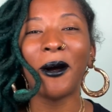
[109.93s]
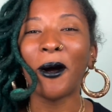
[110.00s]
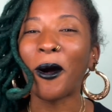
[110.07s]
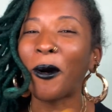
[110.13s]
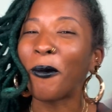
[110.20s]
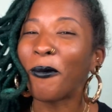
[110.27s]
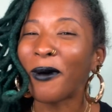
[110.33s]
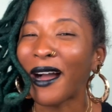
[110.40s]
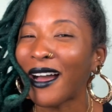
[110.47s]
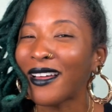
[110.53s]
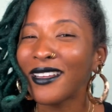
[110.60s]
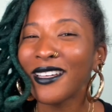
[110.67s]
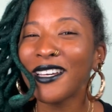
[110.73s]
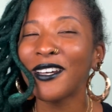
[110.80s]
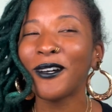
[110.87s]
a while
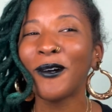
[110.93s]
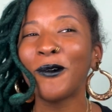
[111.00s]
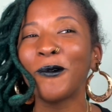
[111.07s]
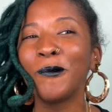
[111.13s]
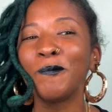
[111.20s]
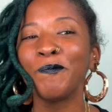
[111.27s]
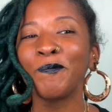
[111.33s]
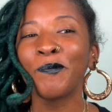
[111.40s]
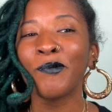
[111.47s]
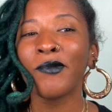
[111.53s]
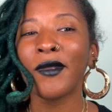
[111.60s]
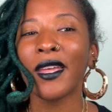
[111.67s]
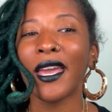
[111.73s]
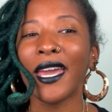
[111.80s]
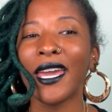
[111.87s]
ago.
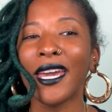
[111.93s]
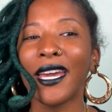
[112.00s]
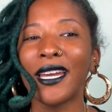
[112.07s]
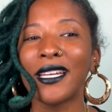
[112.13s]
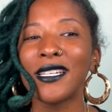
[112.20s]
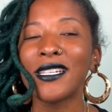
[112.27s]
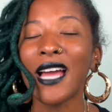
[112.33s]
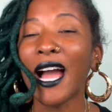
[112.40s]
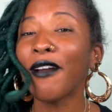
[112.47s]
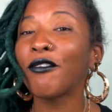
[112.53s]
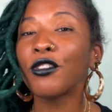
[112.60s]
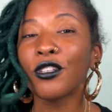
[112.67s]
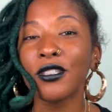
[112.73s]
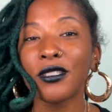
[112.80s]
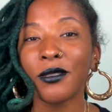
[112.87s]
And I've
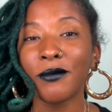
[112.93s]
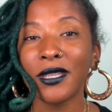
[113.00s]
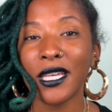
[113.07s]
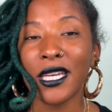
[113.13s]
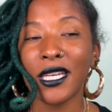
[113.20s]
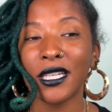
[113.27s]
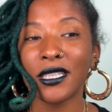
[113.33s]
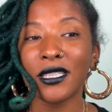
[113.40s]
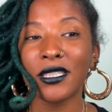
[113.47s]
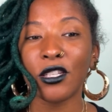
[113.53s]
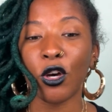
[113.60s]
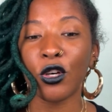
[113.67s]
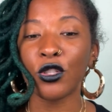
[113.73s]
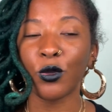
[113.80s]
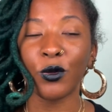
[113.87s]
learned some things.
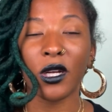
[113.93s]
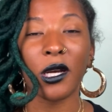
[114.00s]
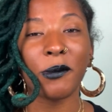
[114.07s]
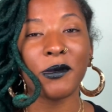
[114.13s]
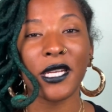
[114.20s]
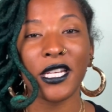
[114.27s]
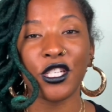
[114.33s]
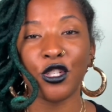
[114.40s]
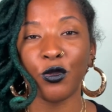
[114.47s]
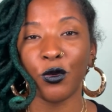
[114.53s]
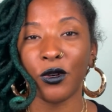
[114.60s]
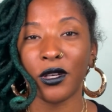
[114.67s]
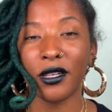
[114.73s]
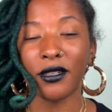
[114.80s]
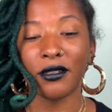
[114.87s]
Also want to update you
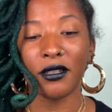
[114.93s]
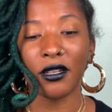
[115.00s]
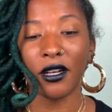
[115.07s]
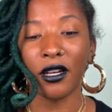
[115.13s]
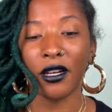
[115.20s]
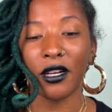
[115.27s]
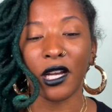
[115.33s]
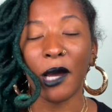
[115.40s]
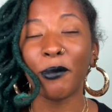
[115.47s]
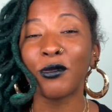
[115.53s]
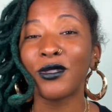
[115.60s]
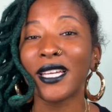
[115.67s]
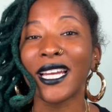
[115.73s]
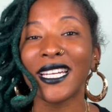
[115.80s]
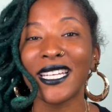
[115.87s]
on a couple
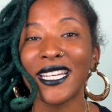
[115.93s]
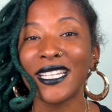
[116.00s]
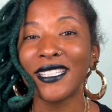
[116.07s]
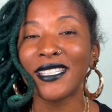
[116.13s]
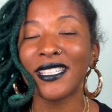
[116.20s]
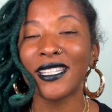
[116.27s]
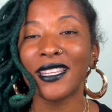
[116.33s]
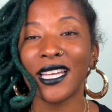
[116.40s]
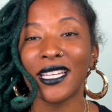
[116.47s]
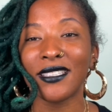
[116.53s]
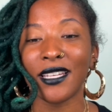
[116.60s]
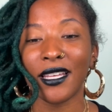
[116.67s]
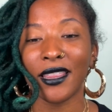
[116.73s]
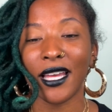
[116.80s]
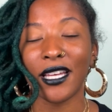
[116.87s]
techniques and things
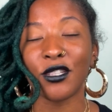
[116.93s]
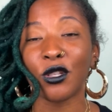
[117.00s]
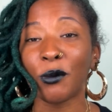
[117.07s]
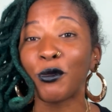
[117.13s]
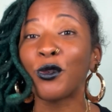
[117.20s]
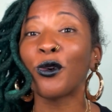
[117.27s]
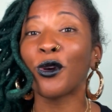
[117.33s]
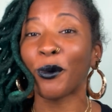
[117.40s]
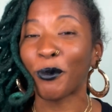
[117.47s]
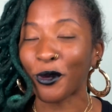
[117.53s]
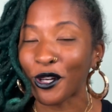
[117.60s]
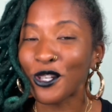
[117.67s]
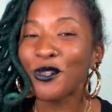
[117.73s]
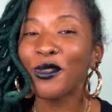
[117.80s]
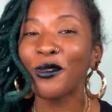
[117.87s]
like that. So I'm going
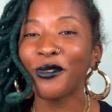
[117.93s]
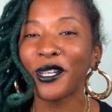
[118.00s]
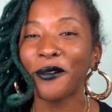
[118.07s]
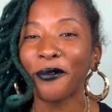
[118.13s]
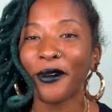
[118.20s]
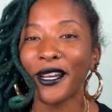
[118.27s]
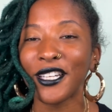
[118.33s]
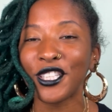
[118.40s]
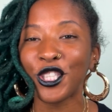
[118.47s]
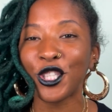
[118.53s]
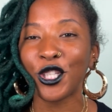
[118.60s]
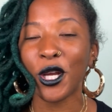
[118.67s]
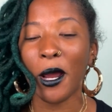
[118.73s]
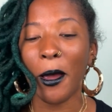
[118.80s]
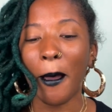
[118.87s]
to do the
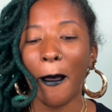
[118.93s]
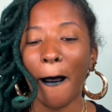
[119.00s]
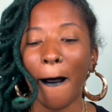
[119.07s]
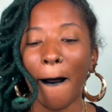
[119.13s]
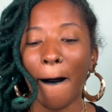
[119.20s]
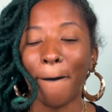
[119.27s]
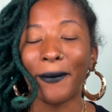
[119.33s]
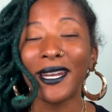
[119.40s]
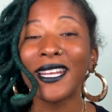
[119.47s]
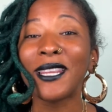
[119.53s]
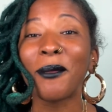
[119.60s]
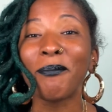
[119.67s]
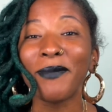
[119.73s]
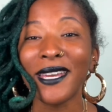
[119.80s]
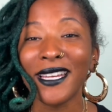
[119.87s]
refresh. But in the
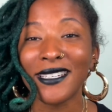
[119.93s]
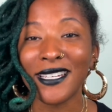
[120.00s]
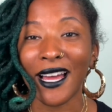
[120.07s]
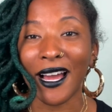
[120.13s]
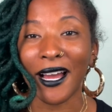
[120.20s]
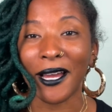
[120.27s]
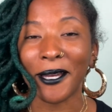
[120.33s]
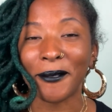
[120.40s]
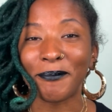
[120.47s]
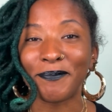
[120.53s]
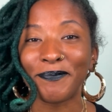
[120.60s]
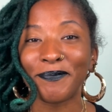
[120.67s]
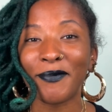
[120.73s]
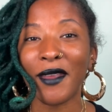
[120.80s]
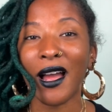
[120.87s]
meantime,
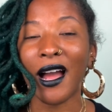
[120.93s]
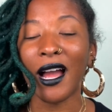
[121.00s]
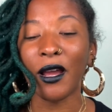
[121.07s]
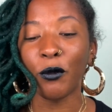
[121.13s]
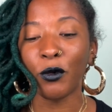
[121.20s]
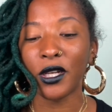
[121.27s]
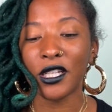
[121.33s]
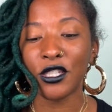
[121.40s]
I wanted